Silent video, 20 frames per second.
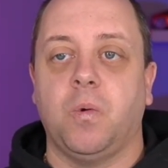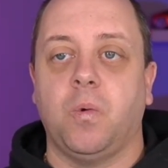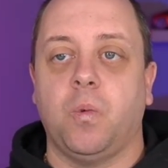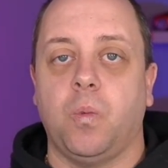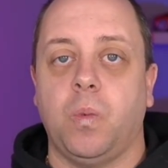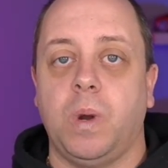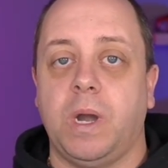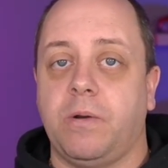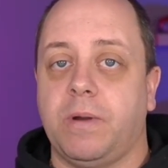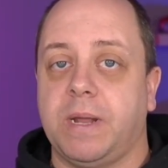
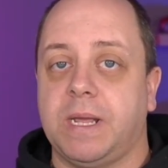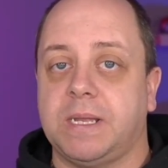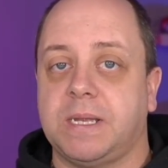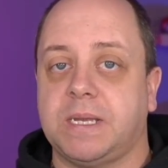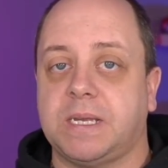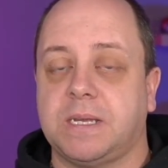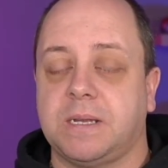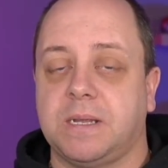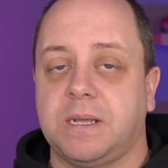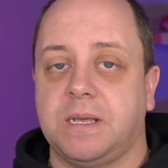
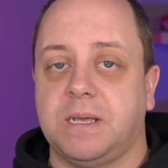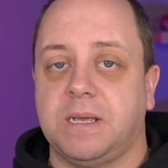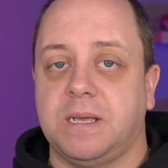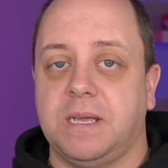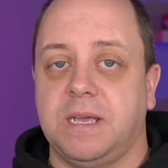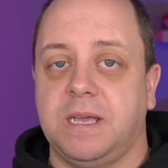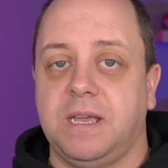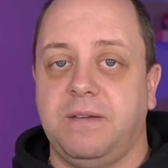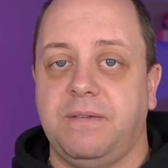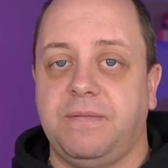Whereas
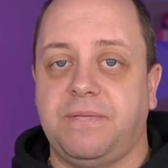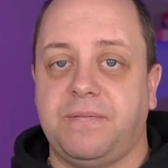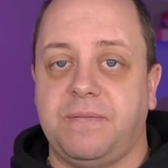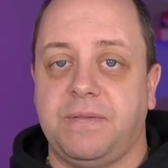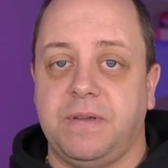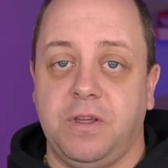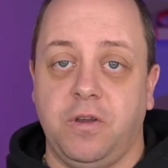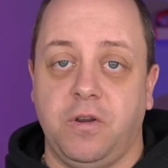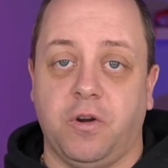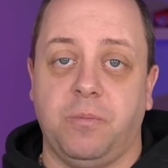if
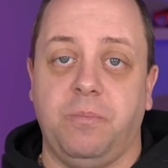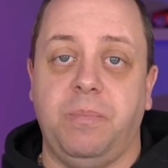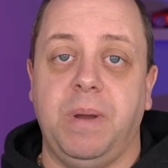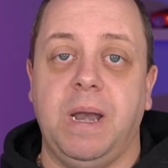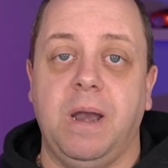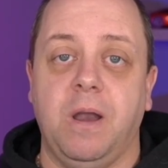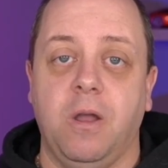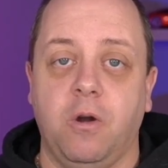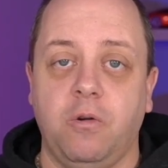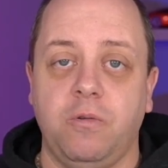you're
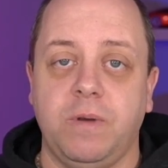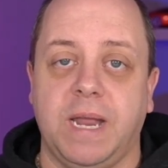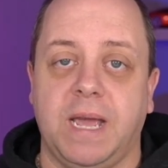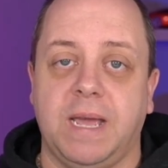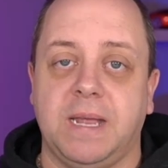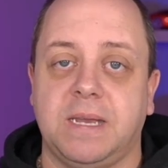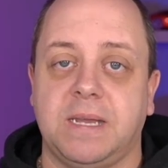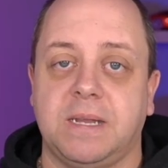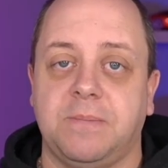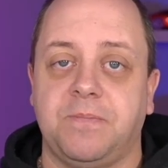below
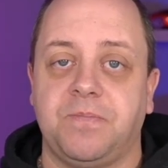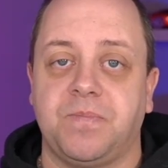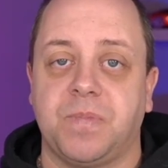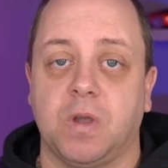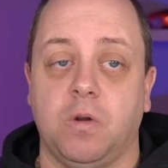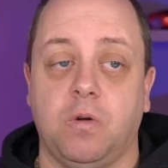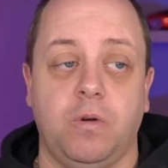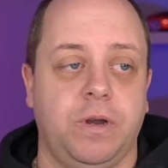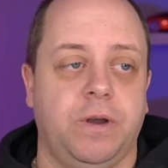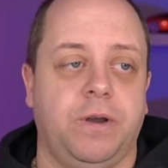that
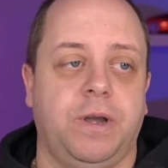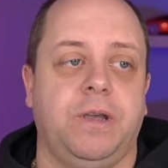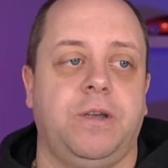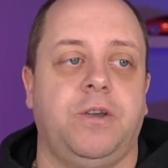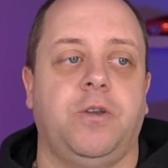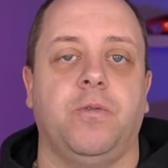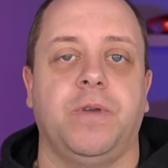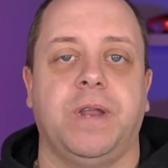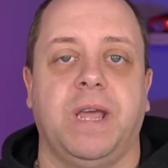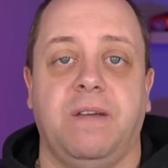or you
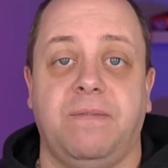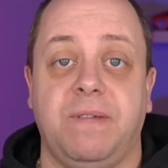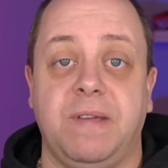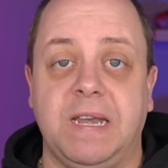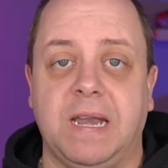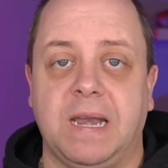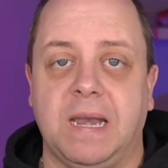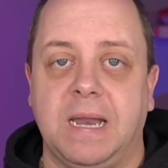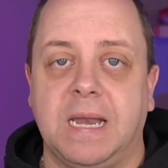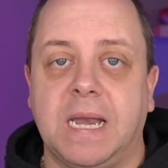don't have
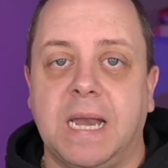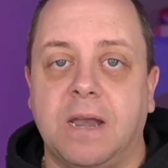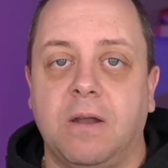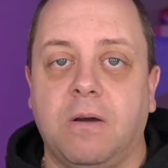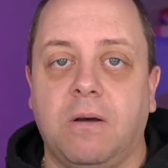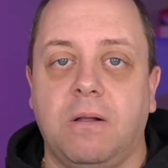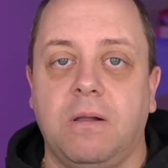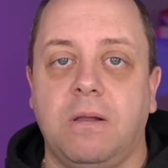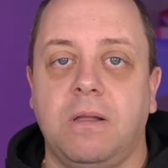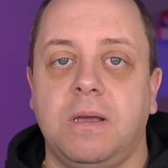internet at
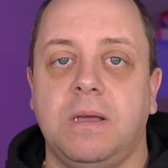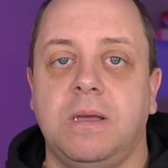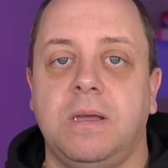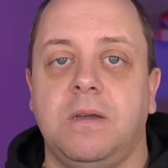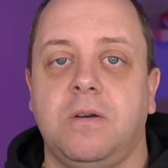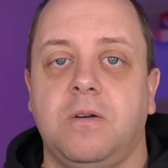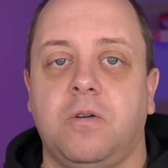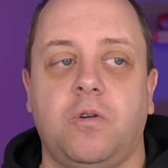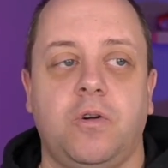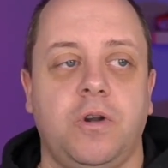all,
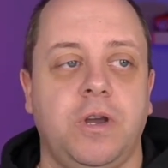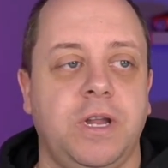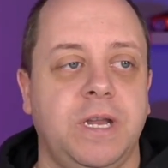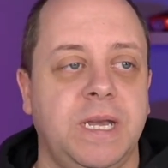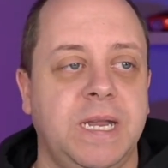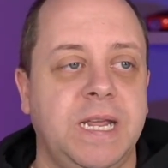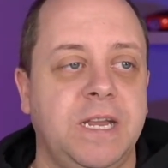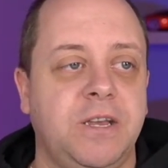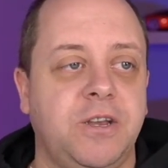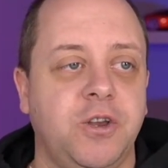or you
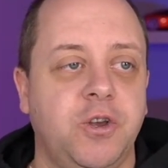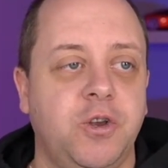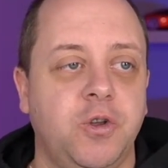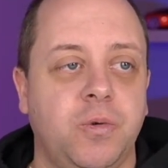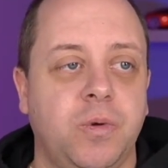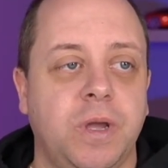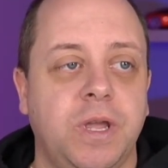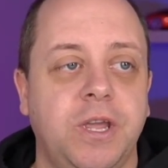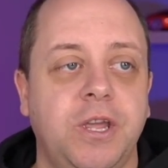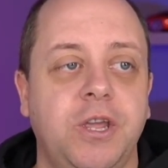need to
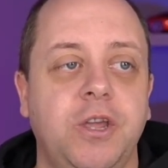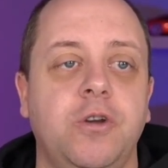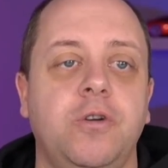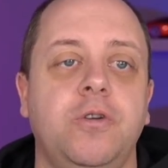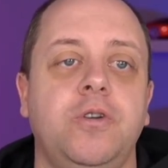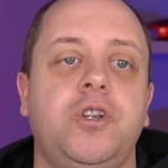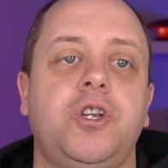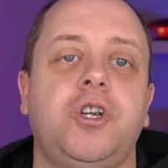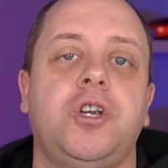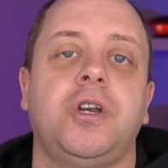do a
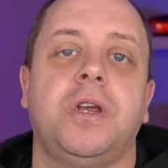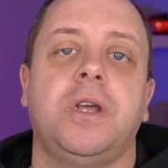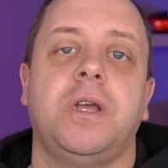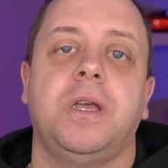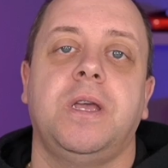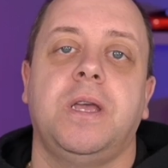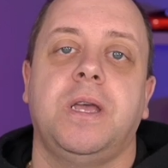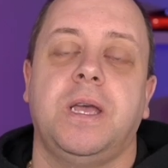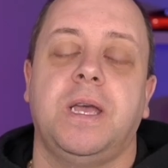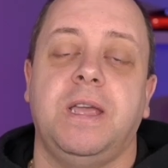huge
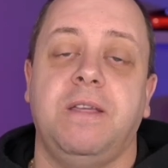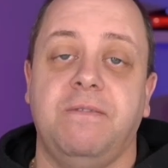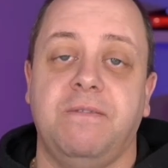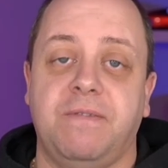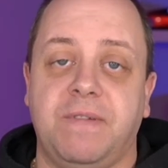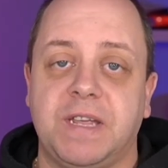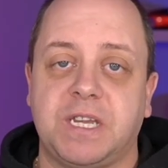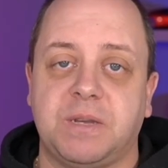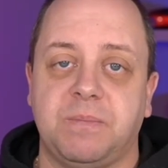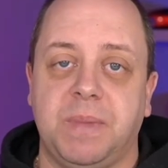
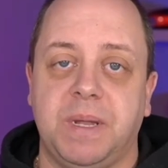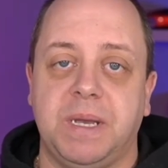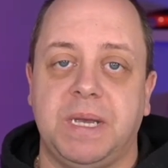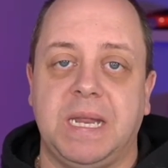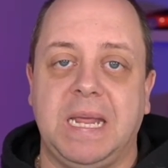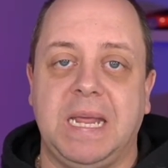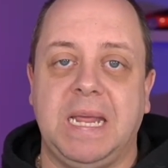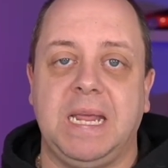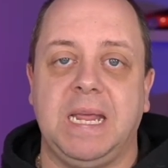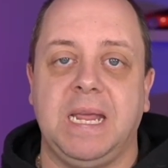
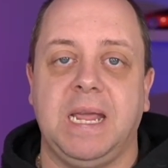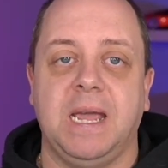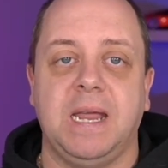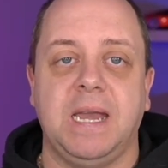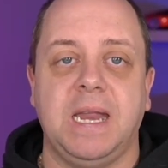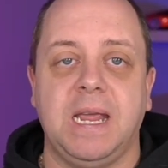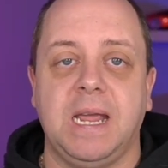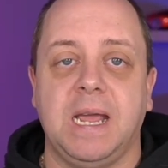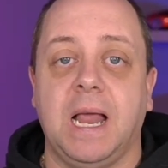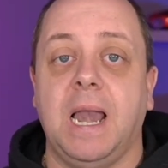investment in
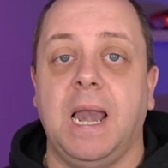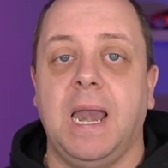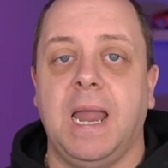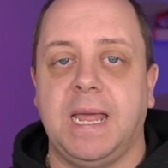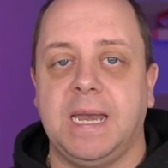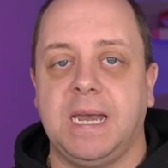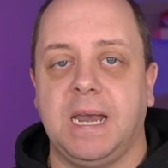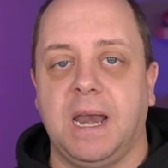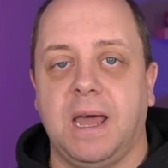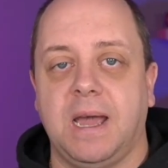getting a
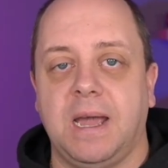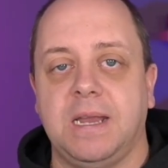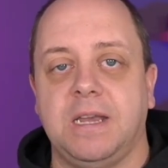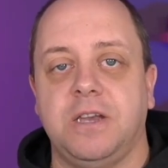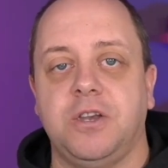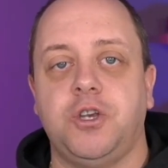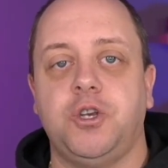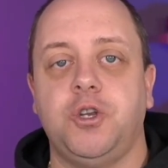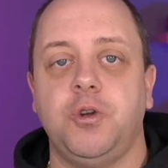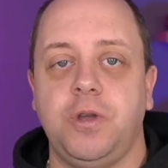
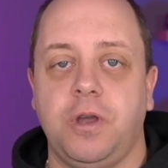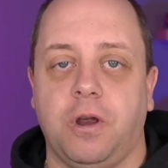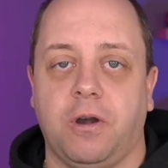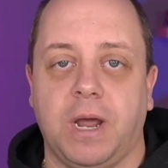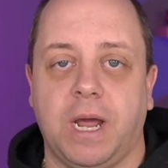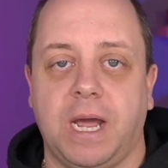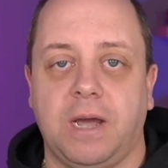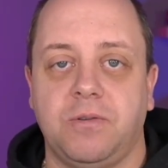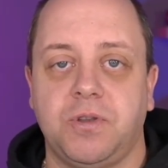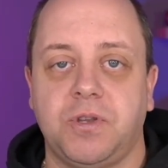landline to your
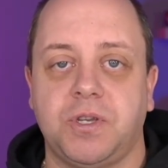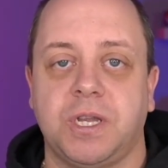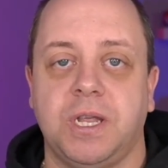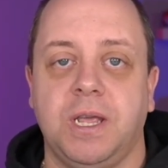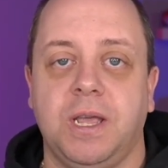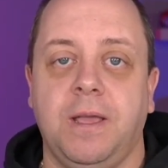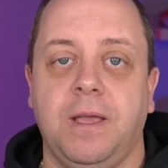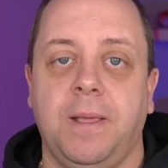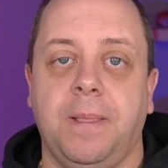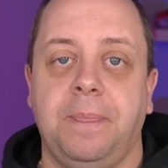house,
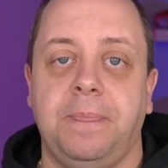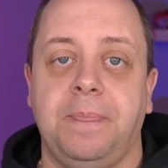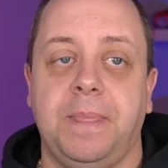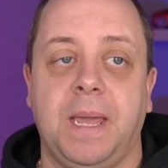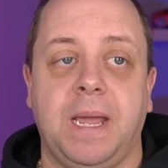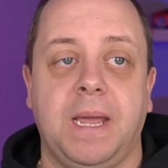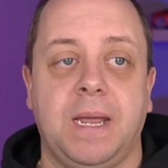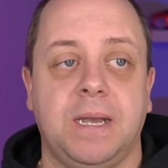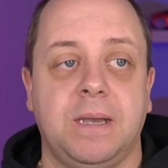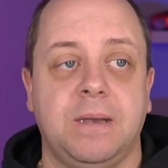
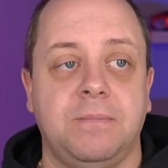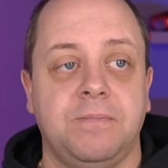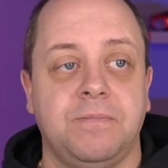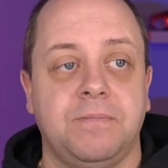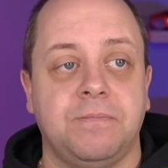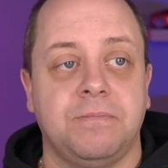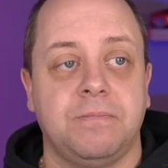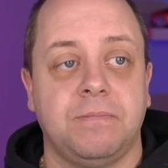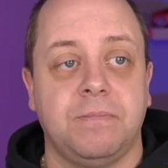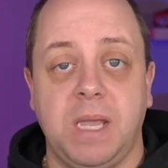then
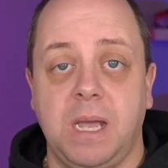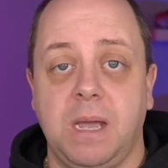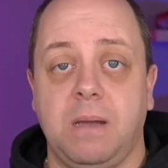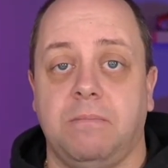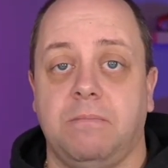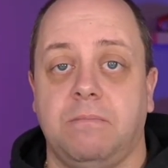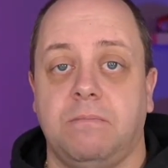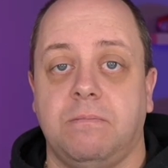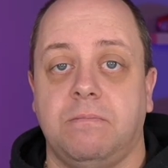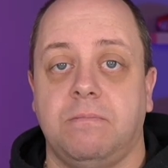yeah,
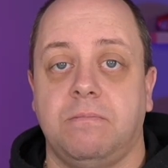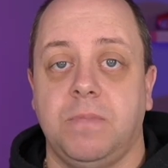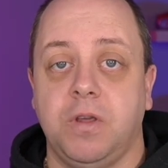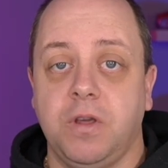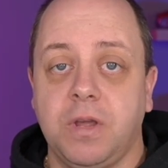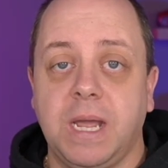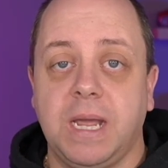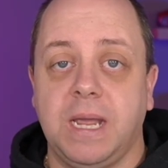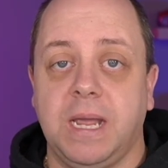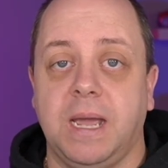
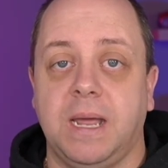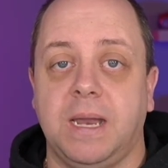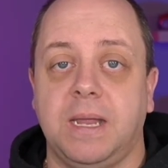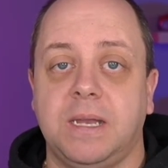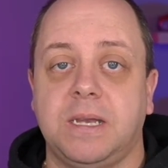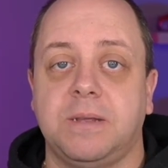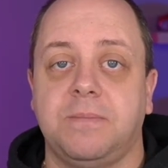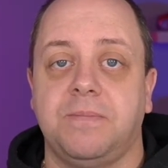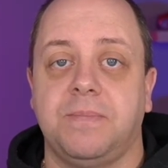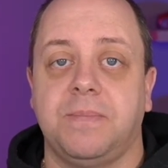you can get
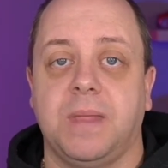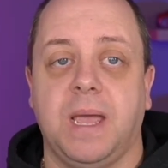it.